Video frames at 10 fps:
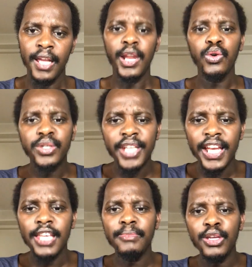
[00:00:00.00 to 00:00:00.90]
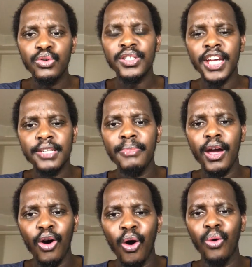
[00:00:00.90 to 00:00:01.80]
Now you're telling me to start
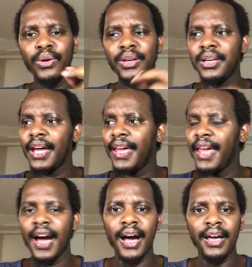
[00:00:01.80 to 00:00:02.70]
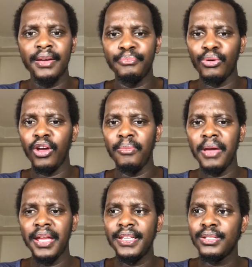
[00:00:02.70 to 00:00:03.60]
my own
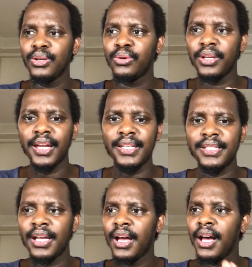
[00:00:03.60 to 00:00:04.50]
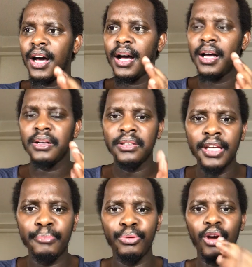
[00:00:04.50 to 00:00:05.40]
employment, to create
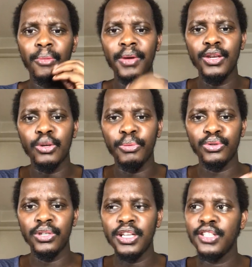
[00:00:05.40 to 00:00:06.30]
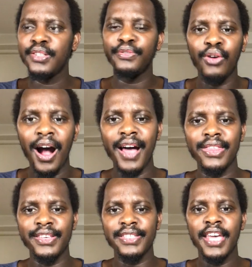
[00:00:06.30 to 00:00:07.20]
employment opportunities for
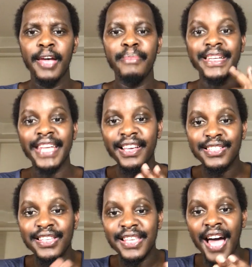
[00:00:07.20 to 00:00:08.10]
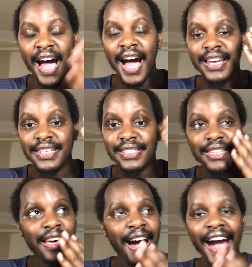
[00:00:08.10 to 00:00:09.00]
others, but taxes are at
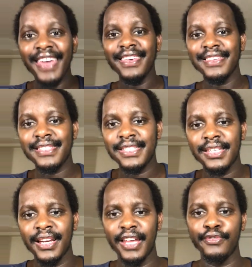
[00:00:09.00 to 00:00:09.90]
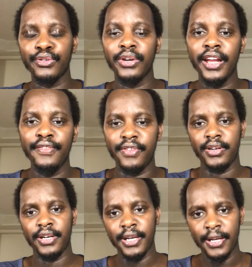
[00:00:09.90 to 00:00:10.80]
the highest level ever.